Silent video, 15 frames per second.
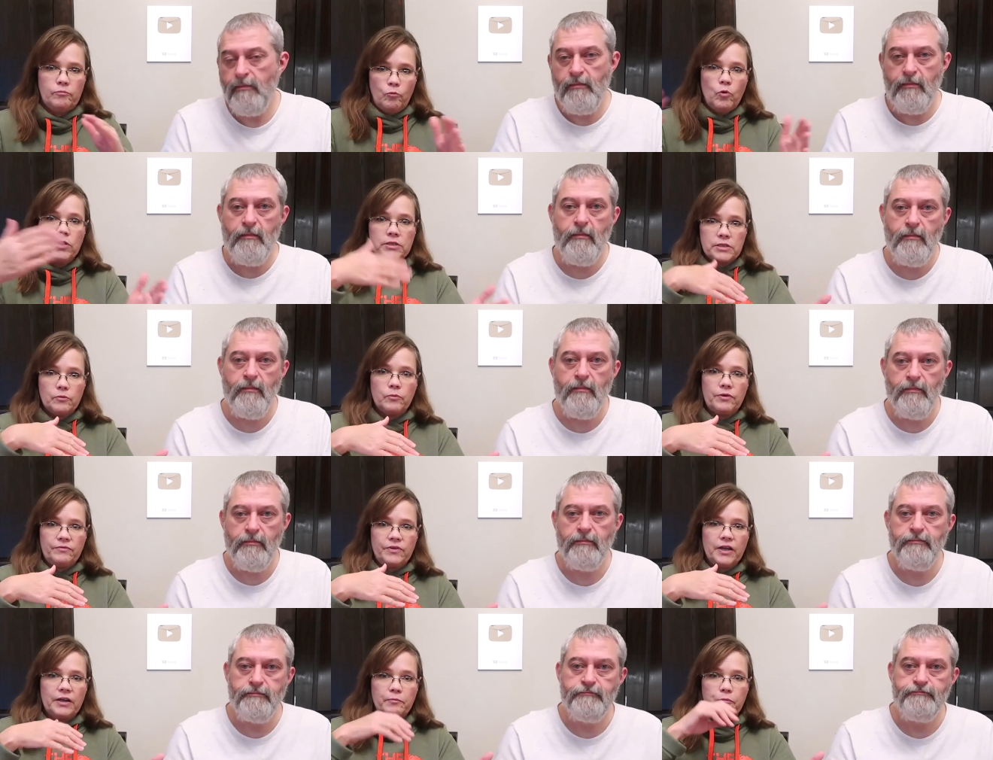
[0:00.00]
Speaker 1: ones that
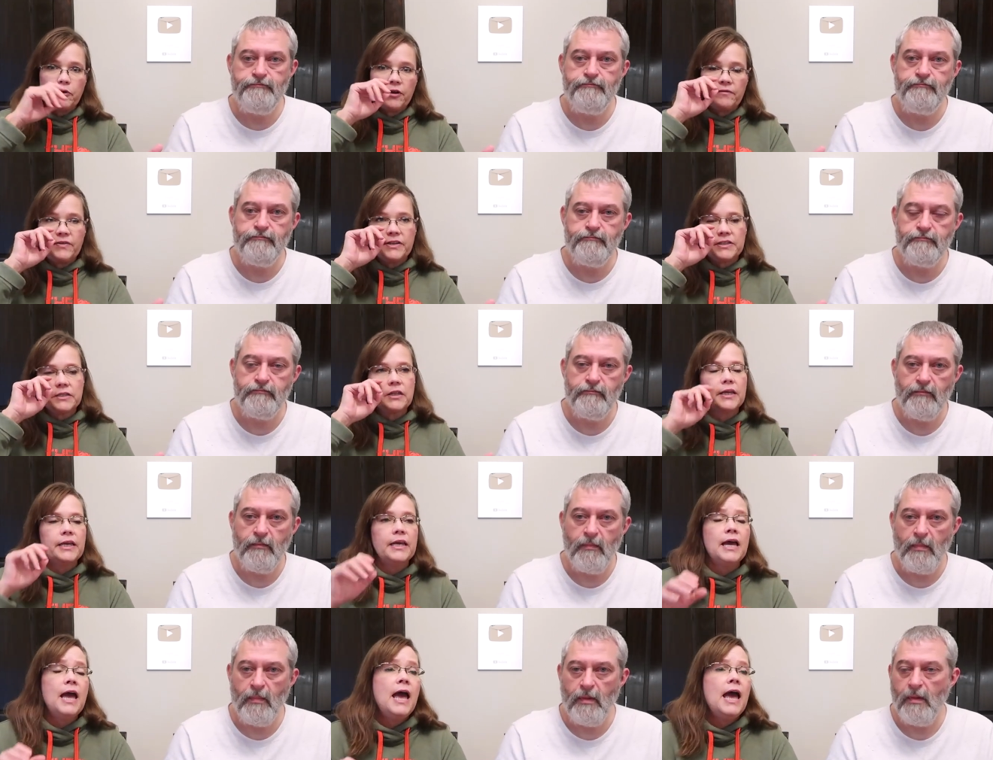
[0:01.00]
we've done
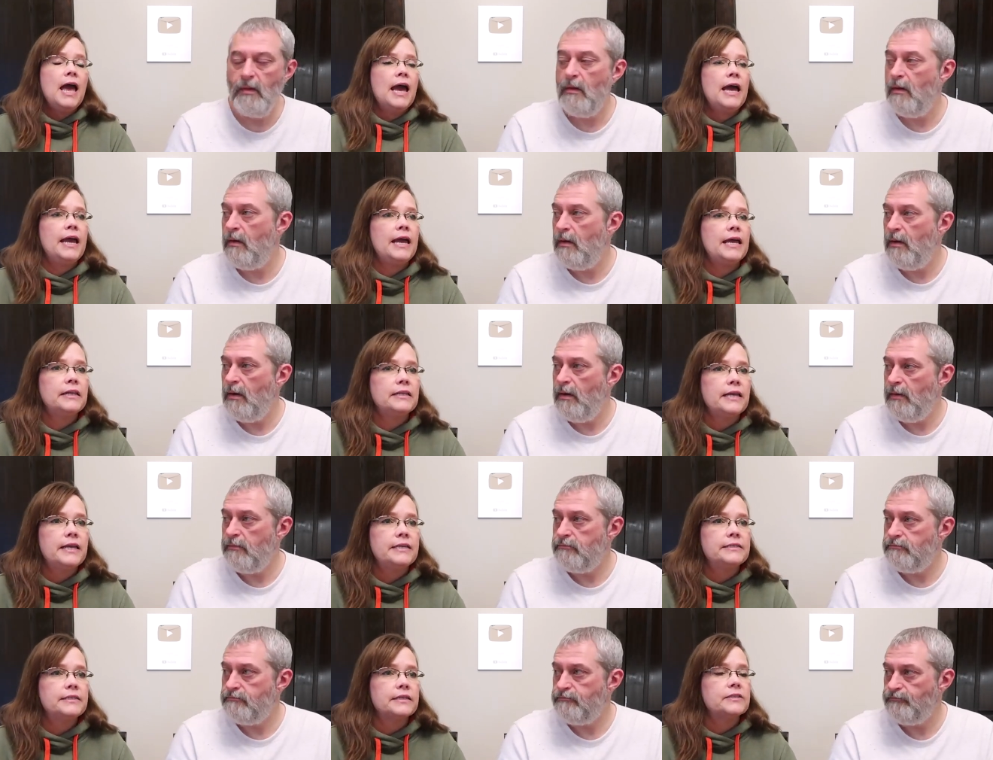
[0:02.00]
previously. And
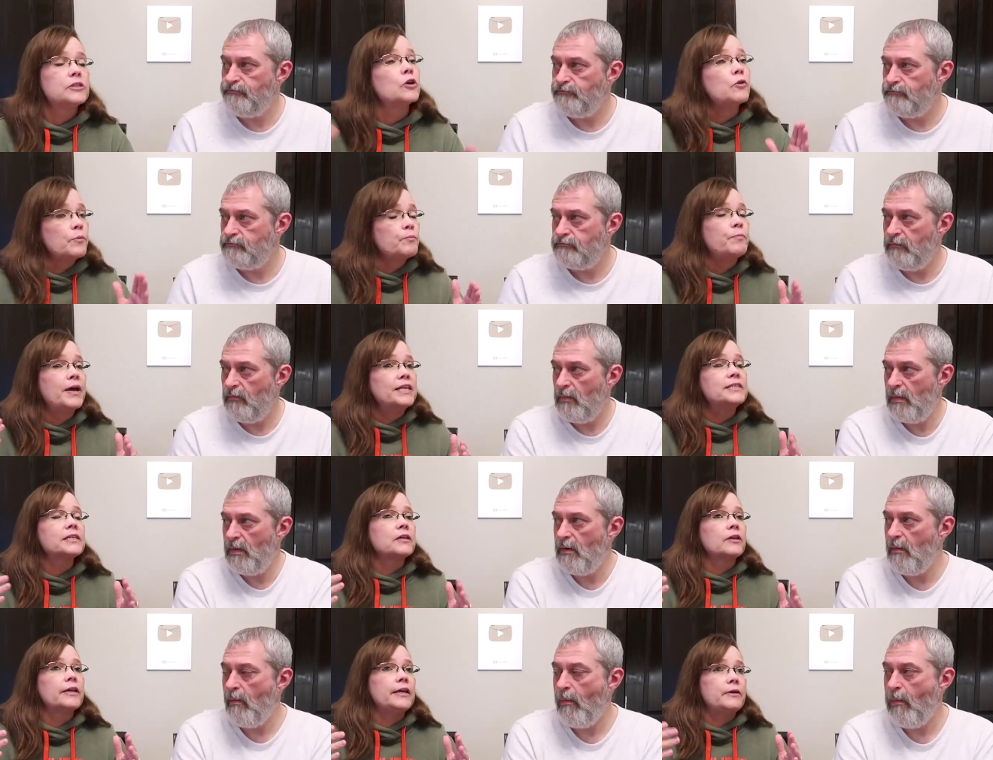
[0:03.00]
he said, so
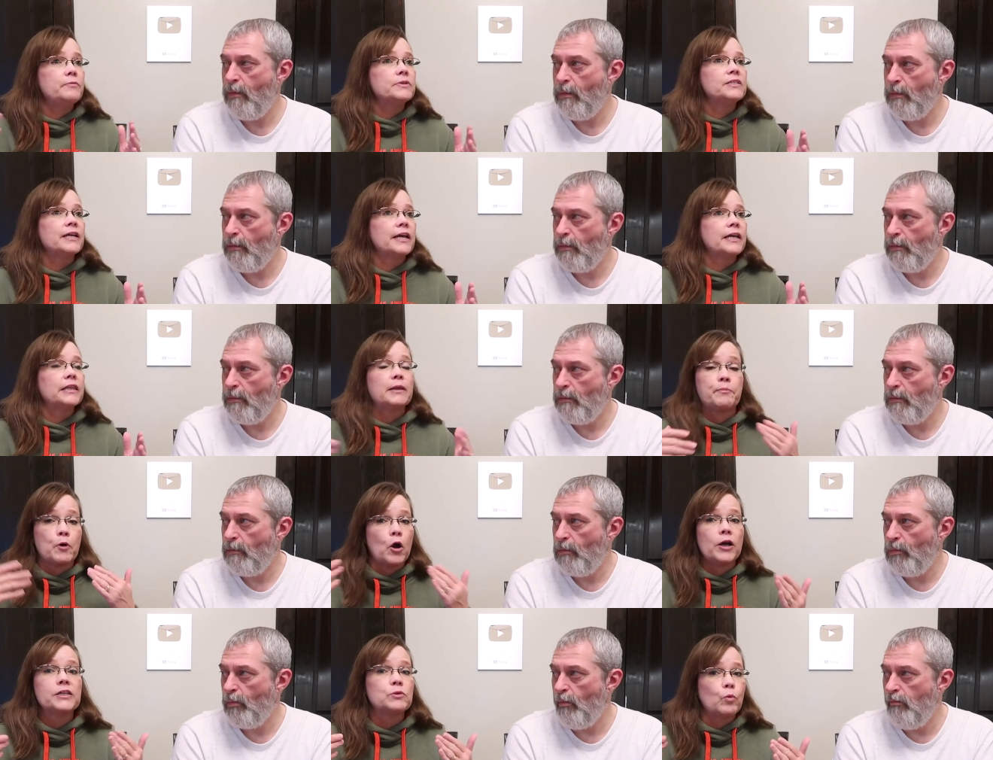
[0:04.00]
basically he was saying the
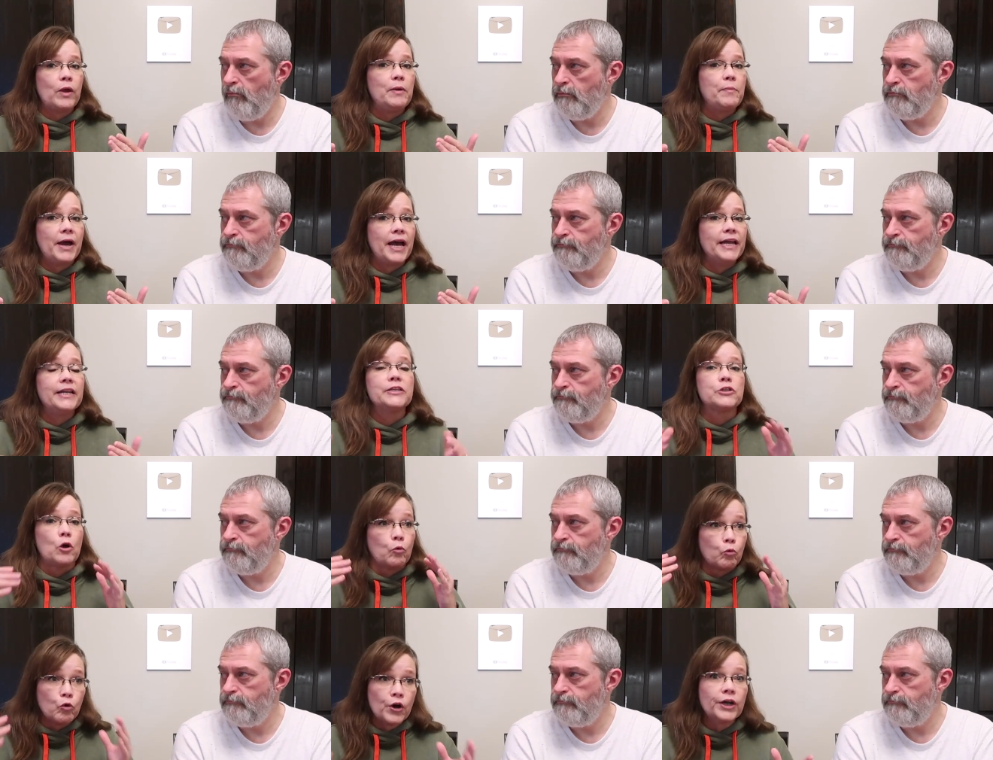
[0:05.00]
price we paid is a
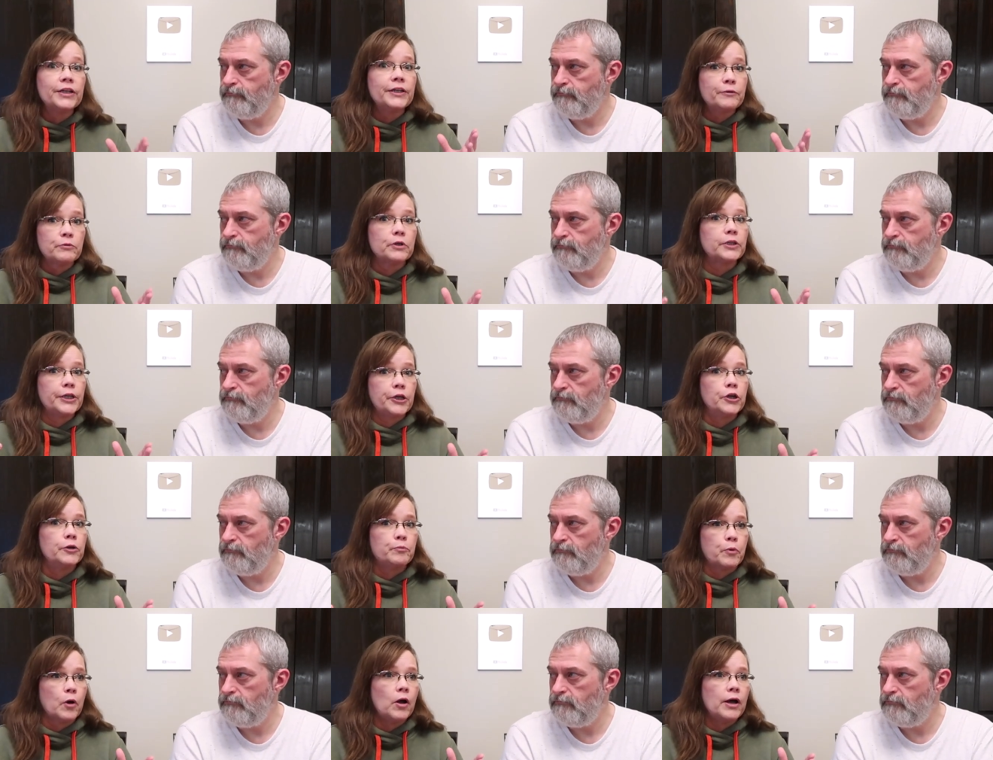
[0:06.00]
really, really
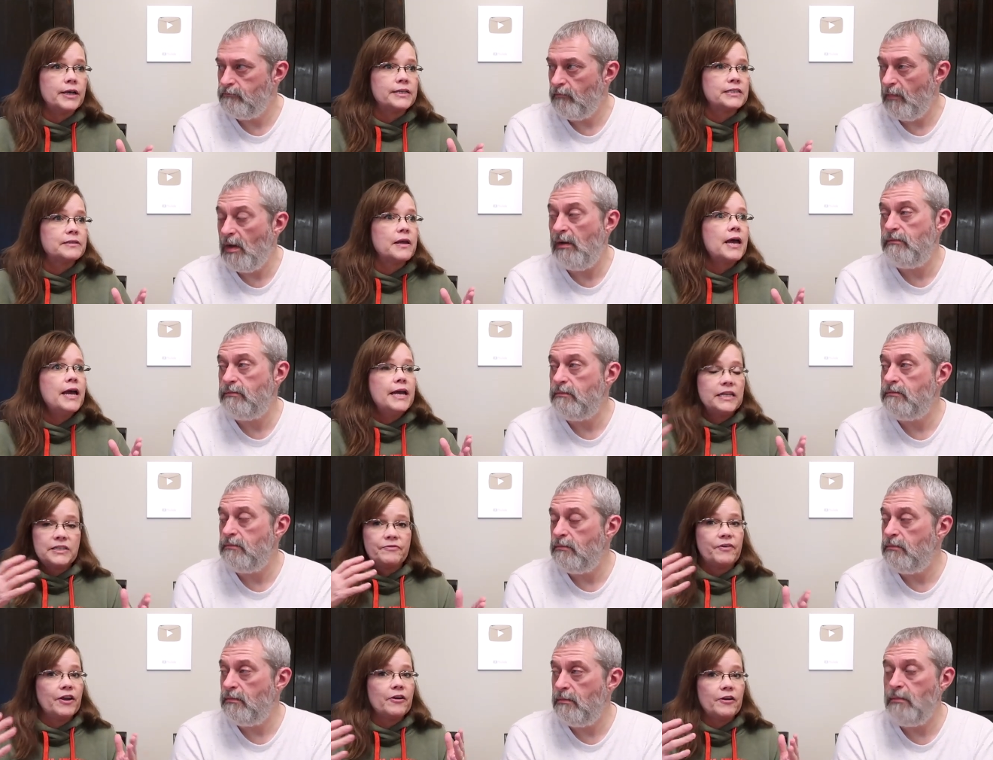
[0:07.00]
good price. Oh.
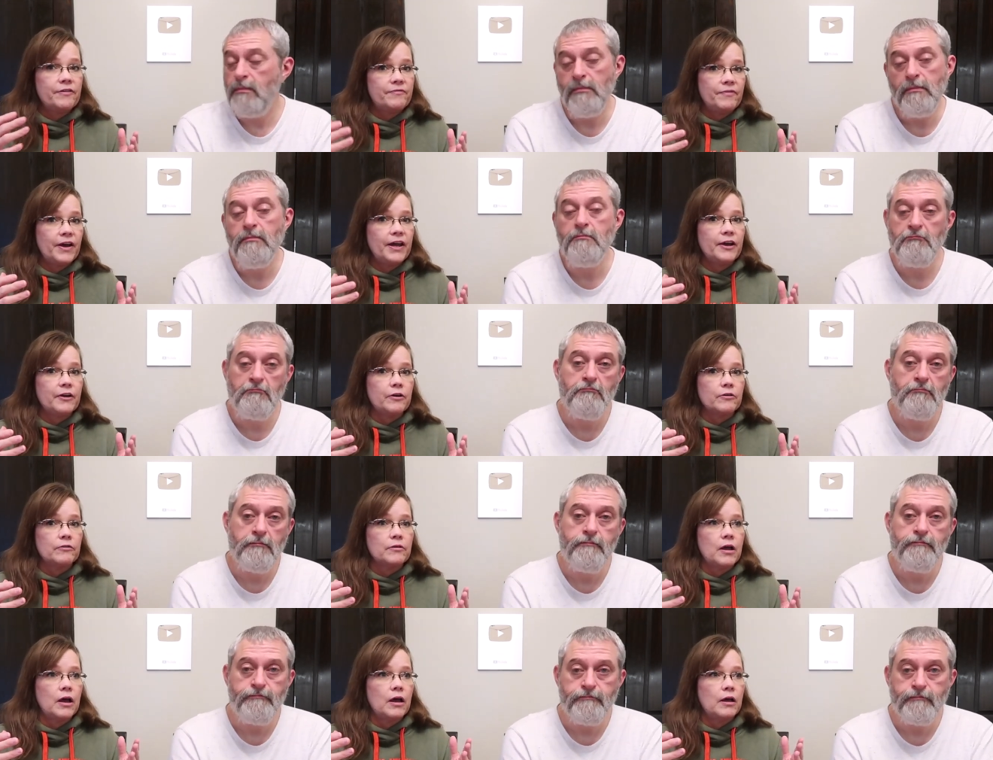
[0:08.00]
It's very
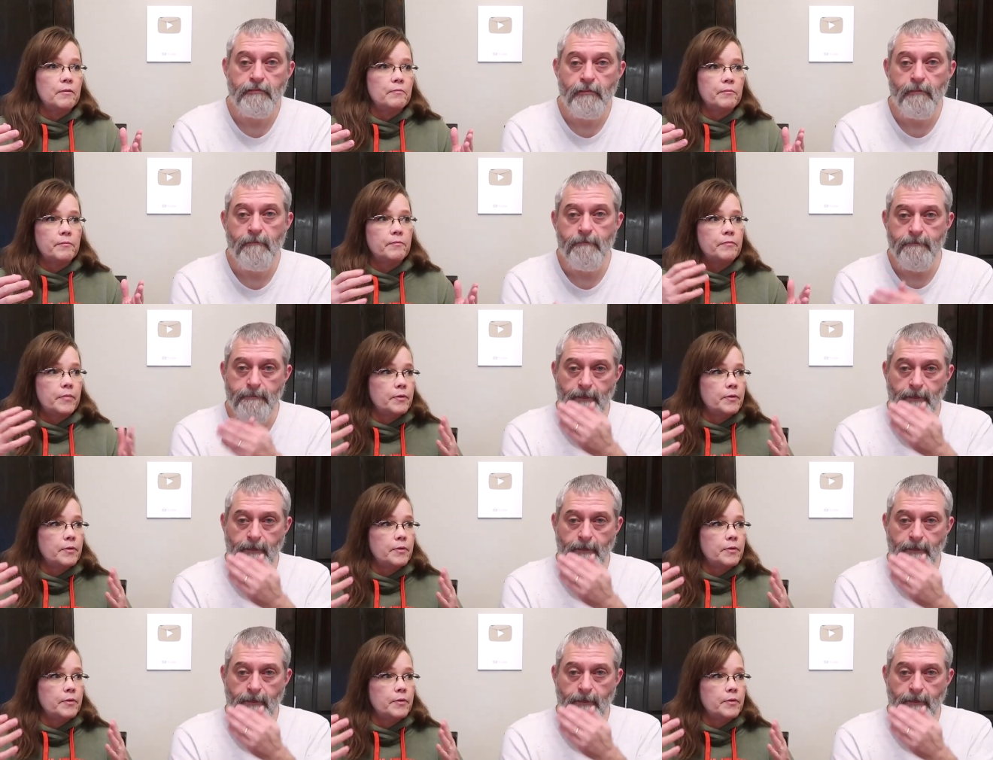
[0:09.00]
fair um,